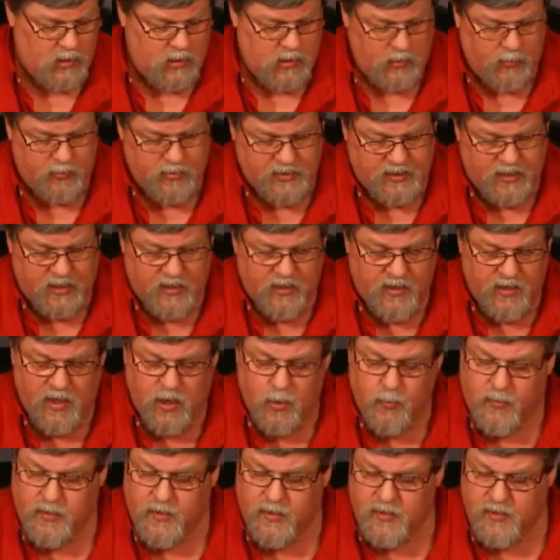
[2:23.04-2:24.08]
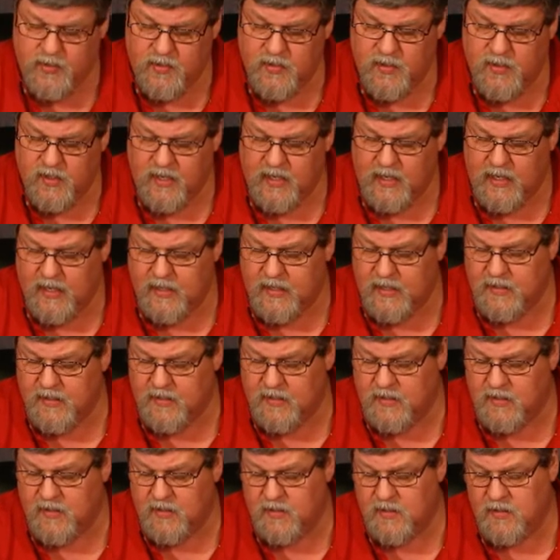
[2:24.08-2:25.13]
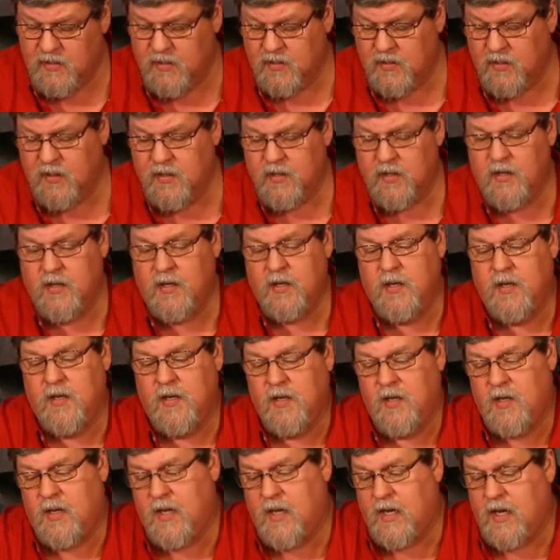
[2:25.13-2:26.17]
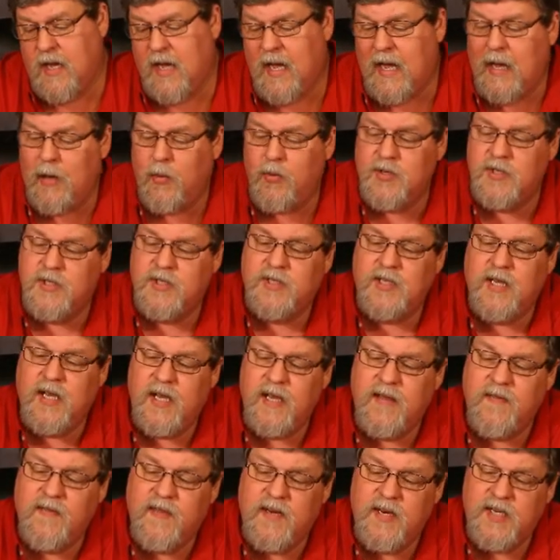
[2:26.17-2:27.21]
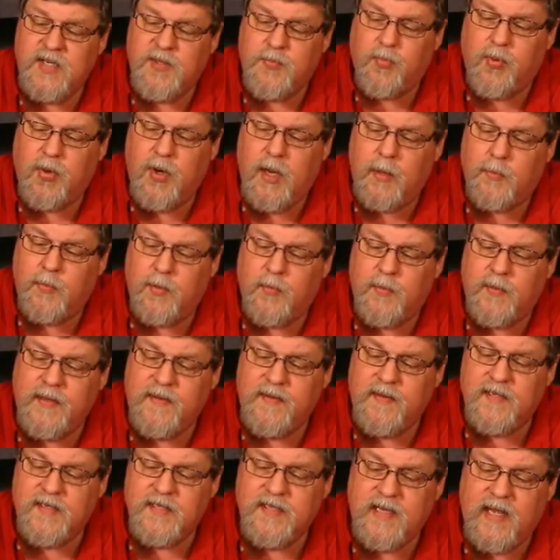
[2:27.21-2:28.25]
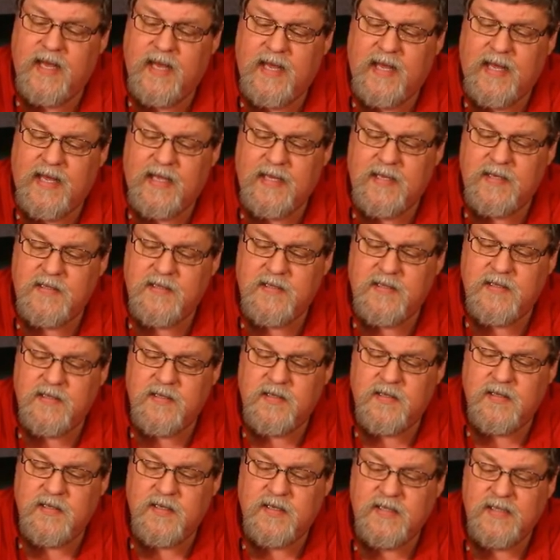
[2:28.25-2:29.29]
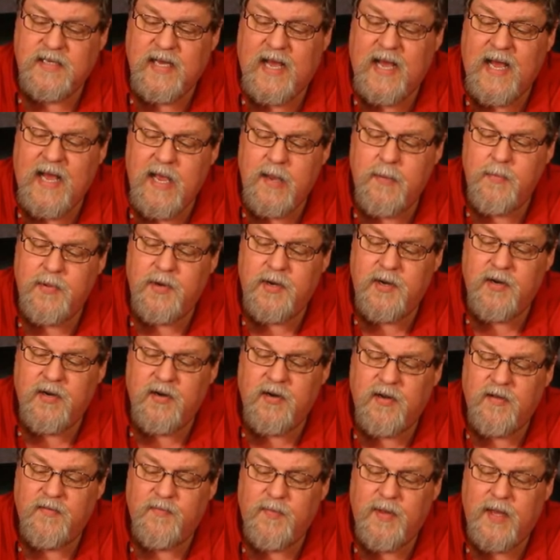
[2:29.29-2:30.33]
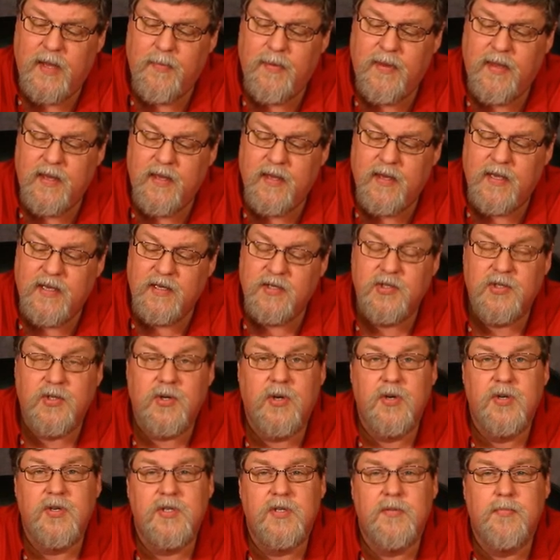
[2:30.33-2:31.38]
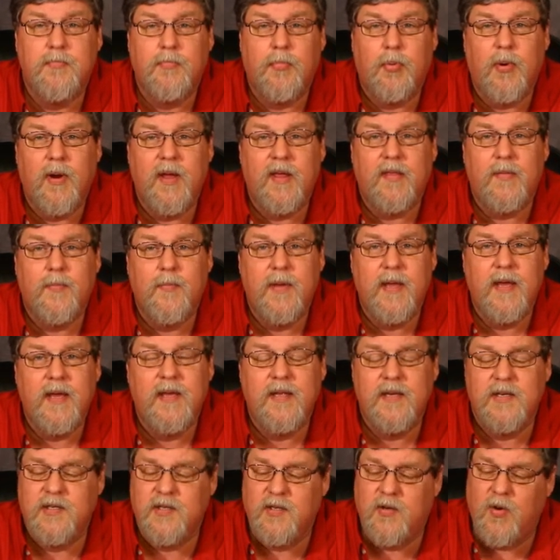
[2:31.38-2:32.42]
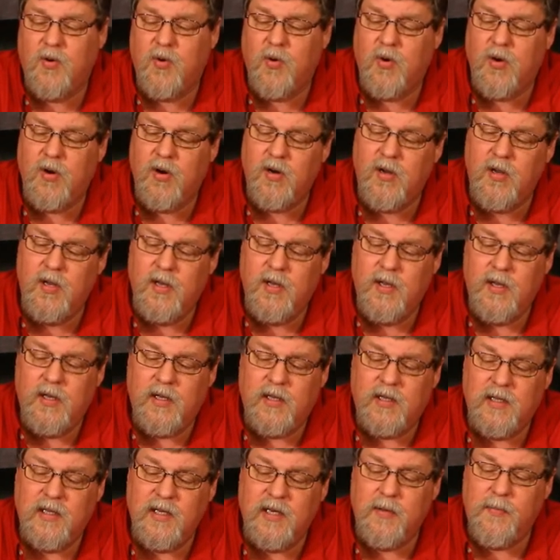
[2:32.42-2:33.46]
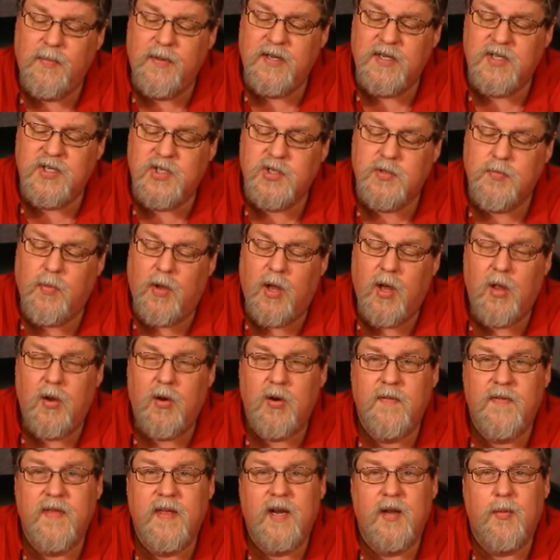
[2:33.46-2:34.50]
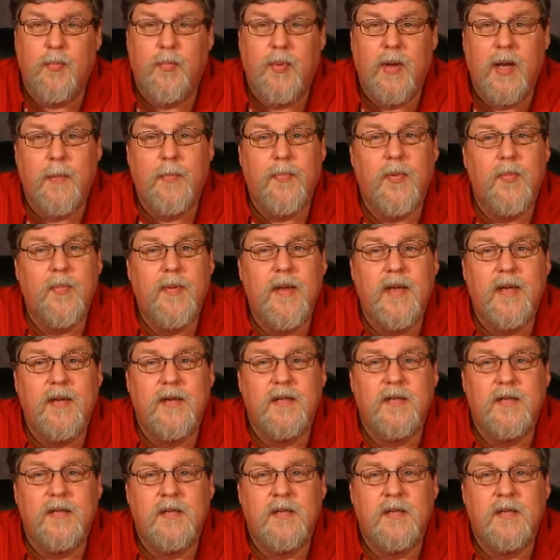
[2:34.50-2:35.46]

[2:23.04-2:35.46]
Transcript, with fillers: You would tear it open, and I would say that it's probably the size diameter of maybe a Certs breath mint, or a little bit smaller than a peppermint,